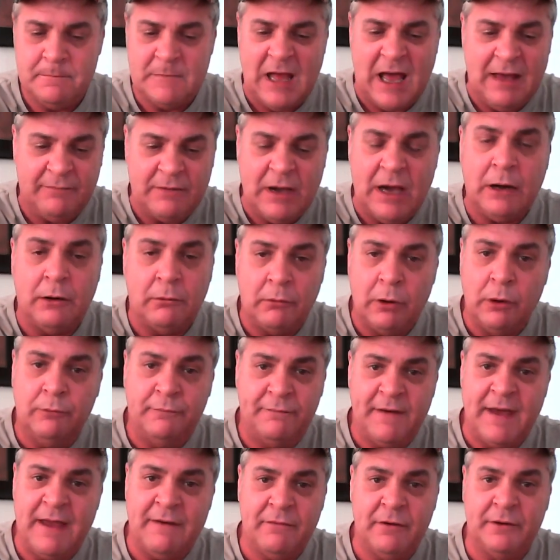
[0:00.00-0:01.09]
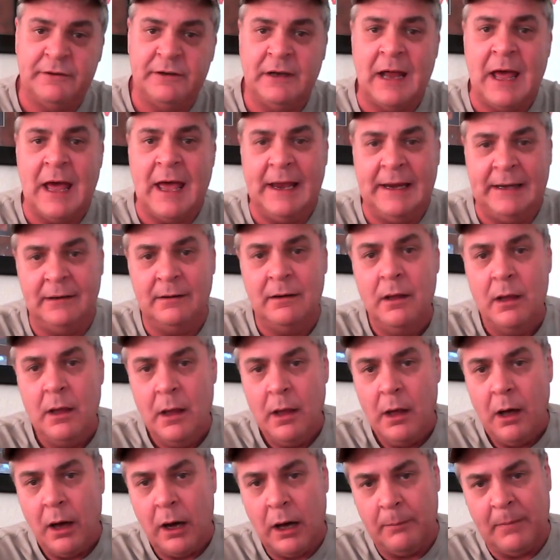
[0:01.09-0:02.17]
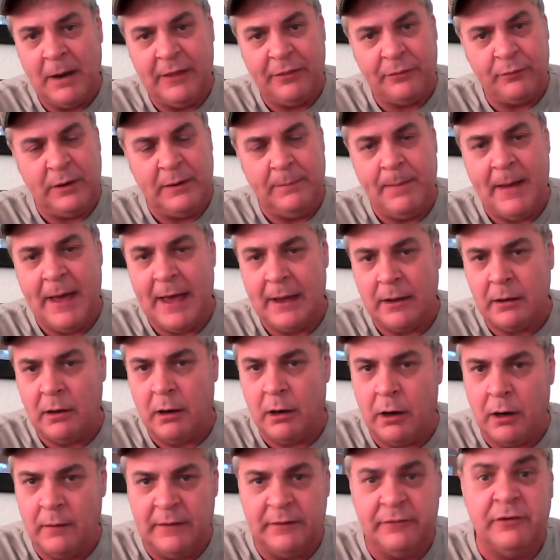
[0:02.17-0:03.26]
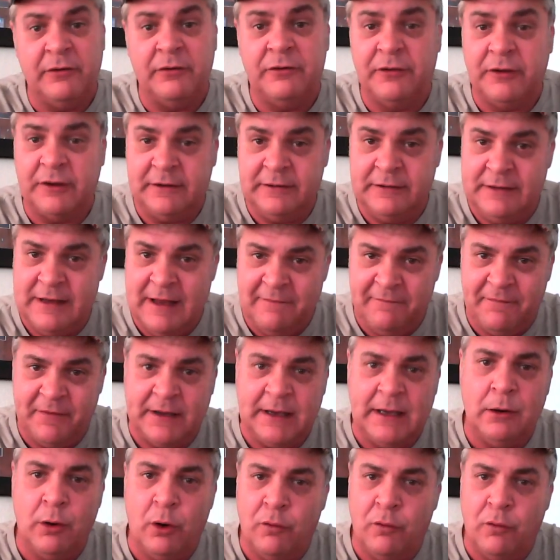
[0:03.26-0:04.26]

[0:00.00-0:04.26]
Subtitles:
I've got a road favorite tonight on my 3-pack card that's a significant